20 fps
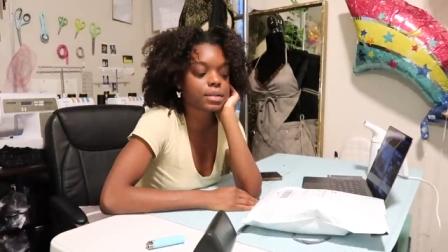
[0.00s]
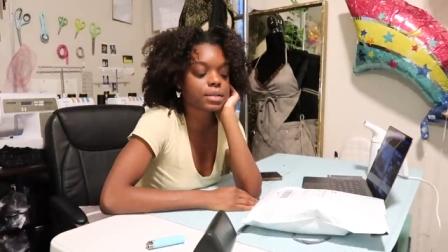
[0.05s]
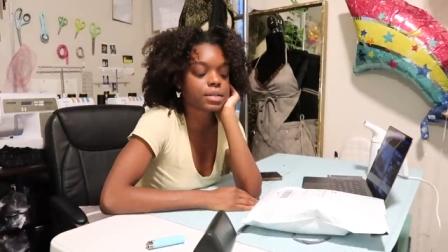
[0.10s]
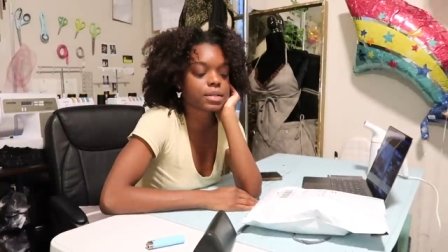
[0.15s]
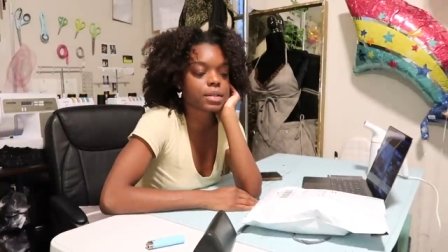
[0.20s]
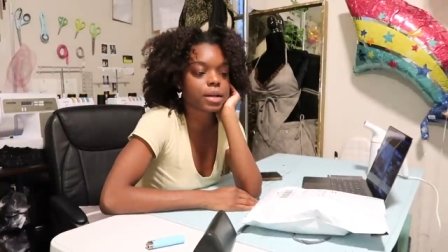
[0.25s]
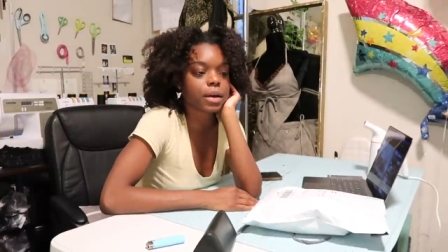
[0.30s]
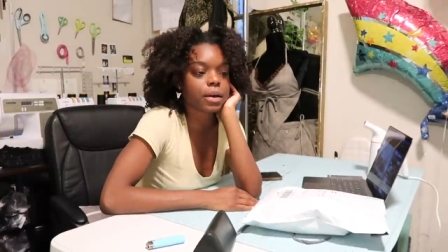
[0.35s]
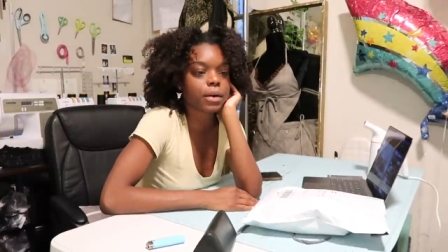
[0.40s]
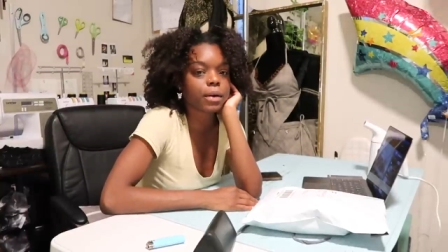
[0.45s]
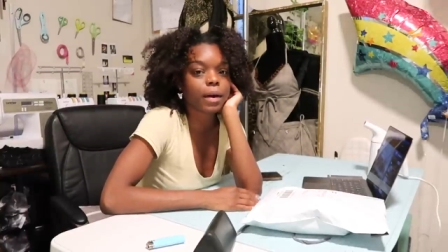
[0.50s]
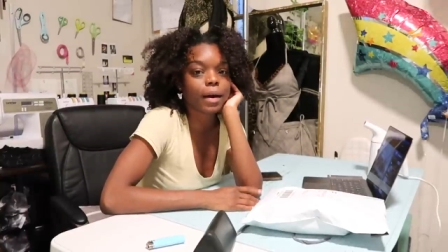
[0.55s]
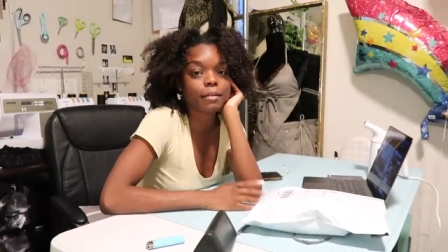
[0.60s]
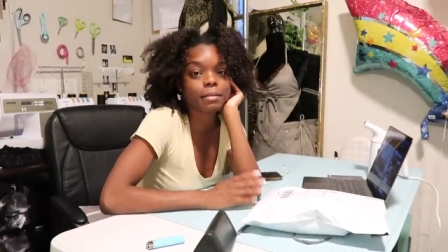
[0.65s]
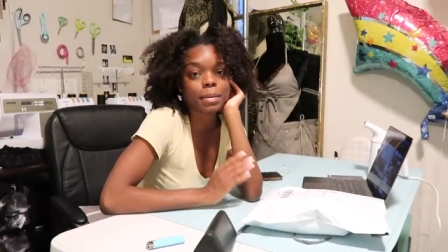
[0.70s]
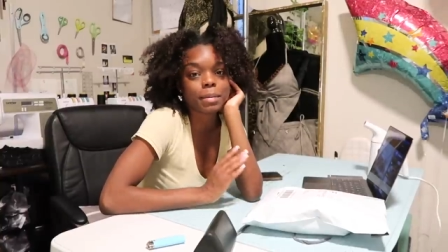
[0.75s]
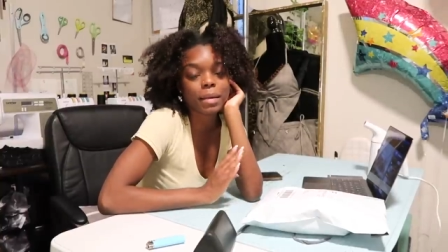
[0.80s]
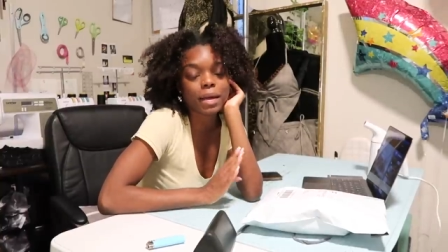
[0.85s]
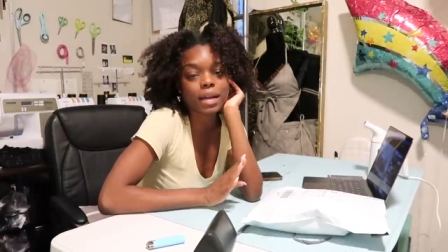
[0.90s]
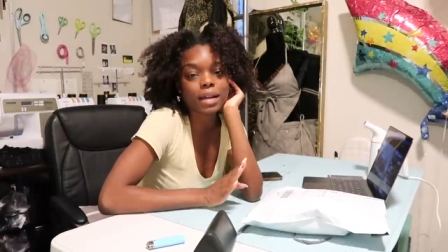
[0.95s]
So I've
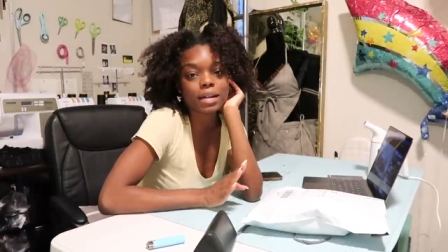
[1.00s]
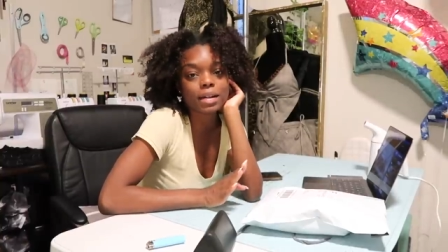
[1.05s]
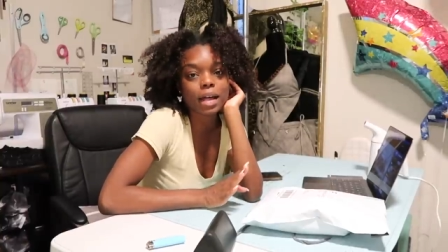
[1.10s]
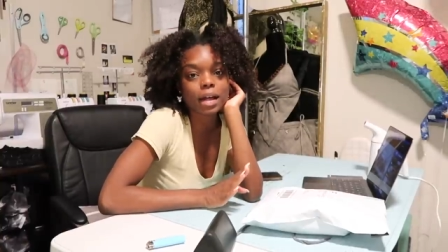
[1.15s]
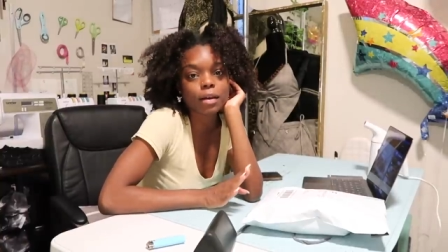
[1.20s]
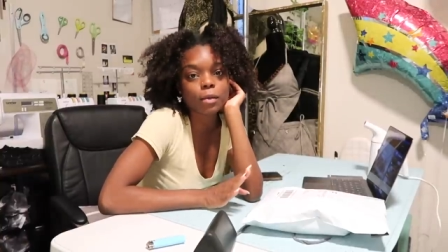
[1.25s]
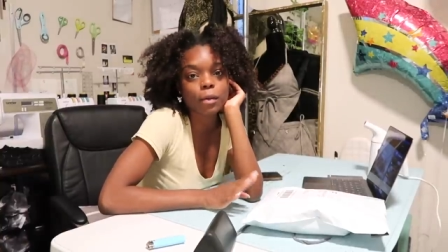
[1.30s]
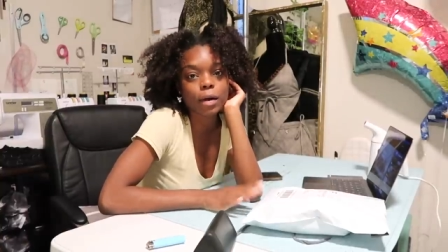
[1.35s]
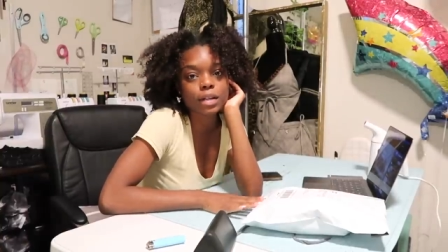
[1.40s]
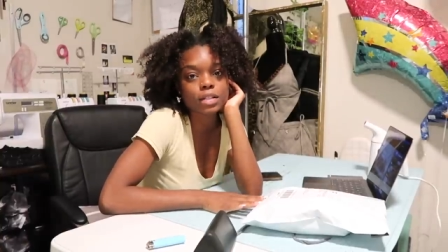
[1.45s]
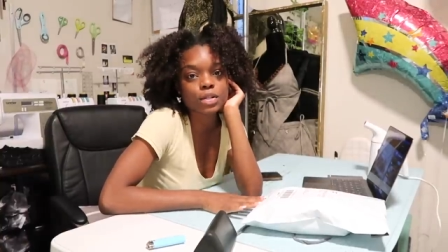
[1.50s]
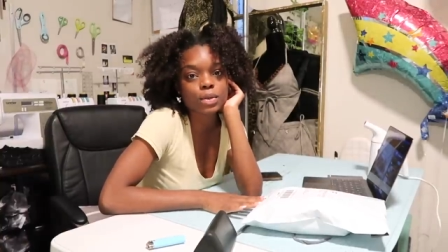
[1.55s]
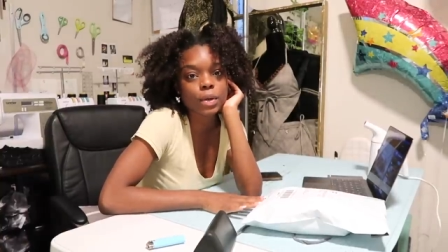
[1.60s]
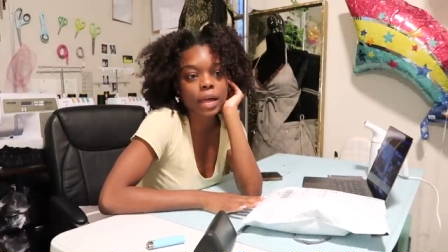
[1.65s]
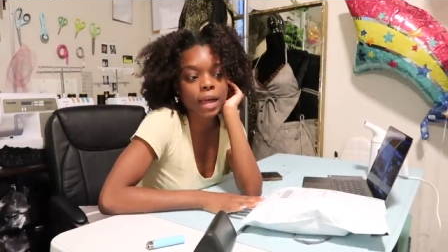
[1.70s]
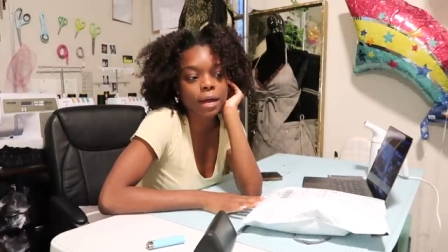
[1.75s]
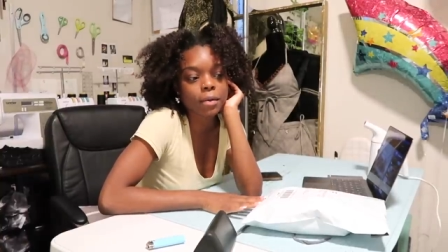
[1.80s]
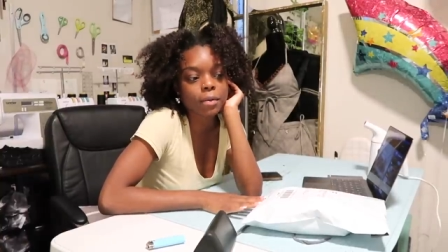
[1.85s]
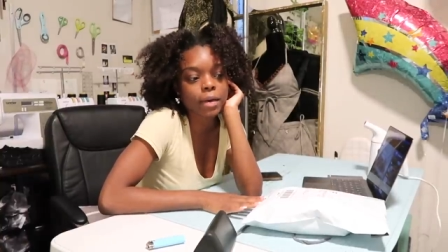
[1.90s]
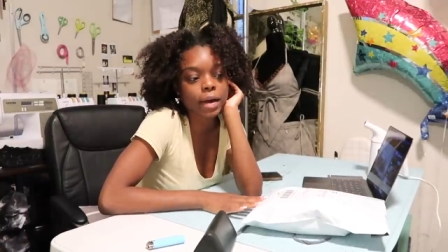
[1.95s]
been making a lot of
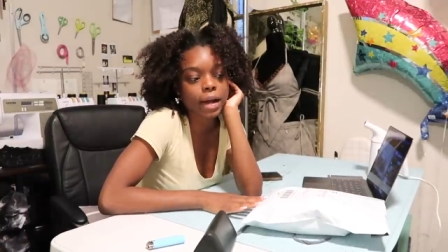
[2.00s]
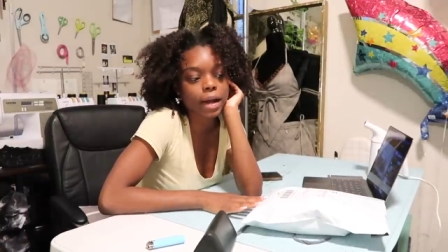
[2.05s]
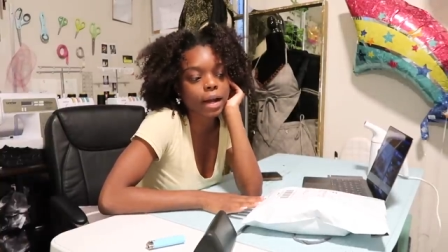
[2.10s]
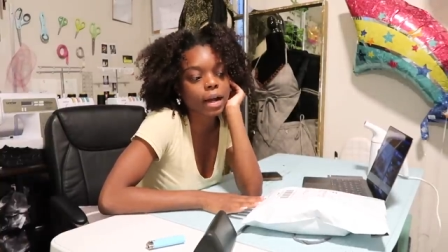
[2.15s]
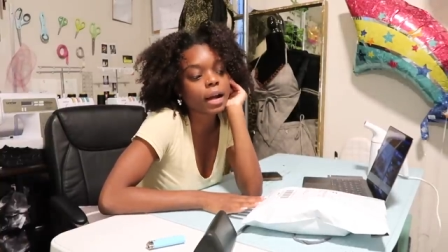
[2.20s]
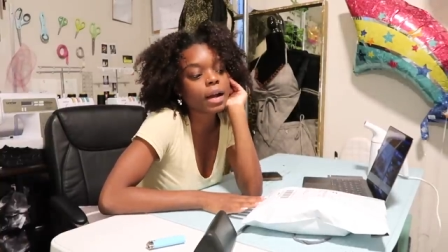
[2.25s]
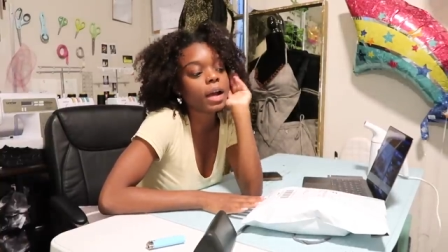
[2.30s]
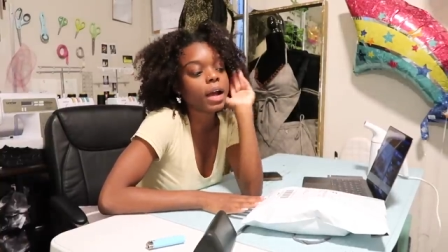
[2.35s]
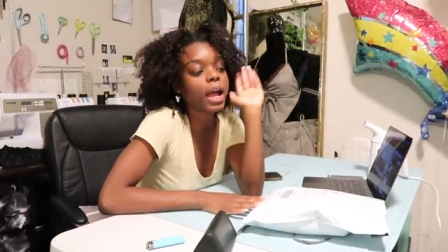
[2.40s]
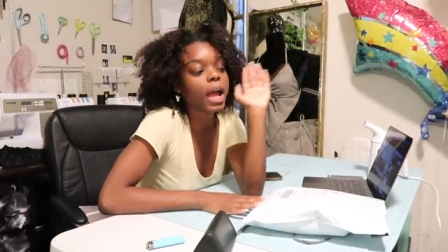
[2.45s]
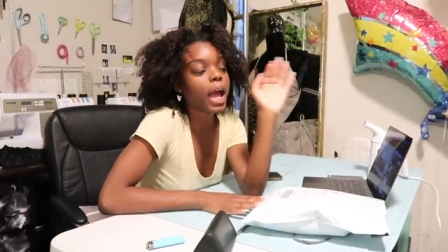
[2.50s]
Y2K wear,